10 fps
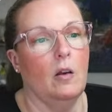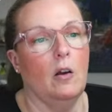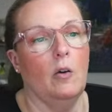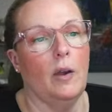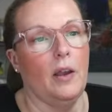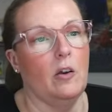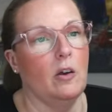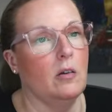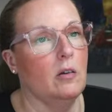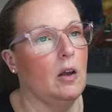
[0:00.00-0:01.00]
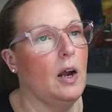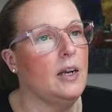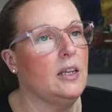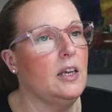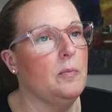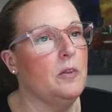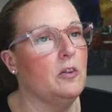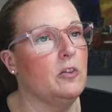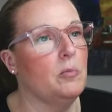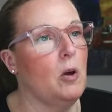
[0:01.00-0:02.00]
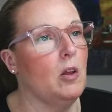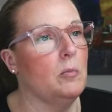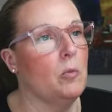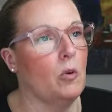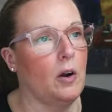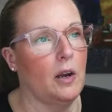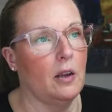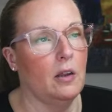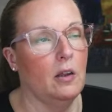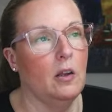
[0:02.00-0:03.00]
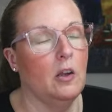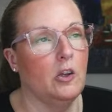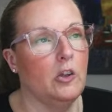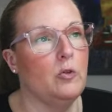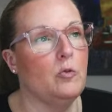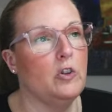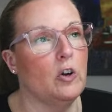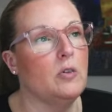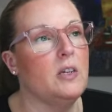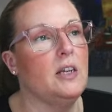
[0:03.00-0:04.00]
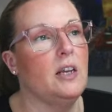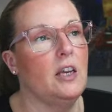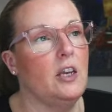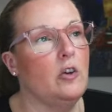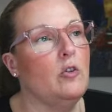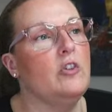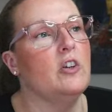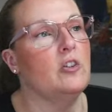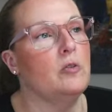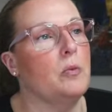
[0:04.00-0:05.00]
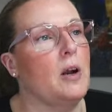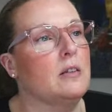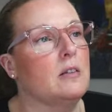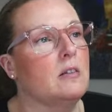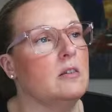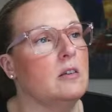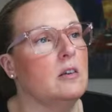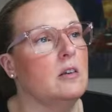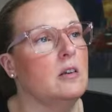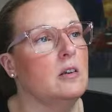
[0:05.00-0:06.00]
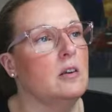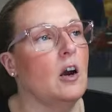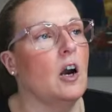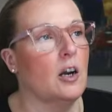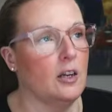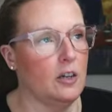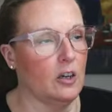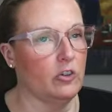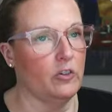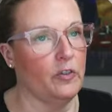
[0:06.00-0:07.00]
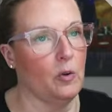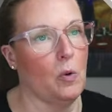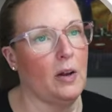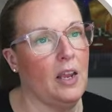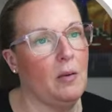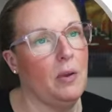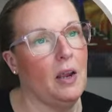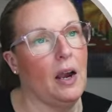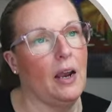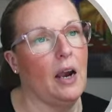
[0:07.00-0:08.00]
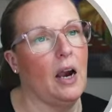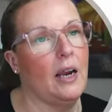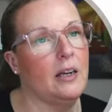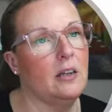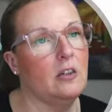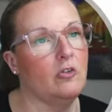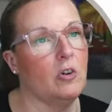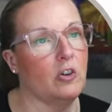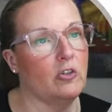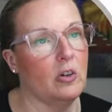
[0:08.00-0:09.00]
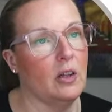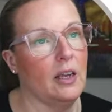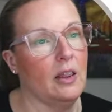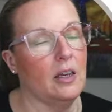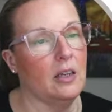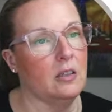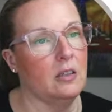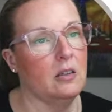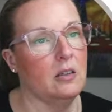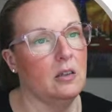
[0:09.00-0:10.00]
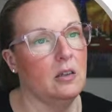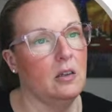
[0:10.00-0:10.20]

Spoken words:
Okay, good. I'd keep this small and boring. You don't need a huge express architecture for one API. I'd structure it like this.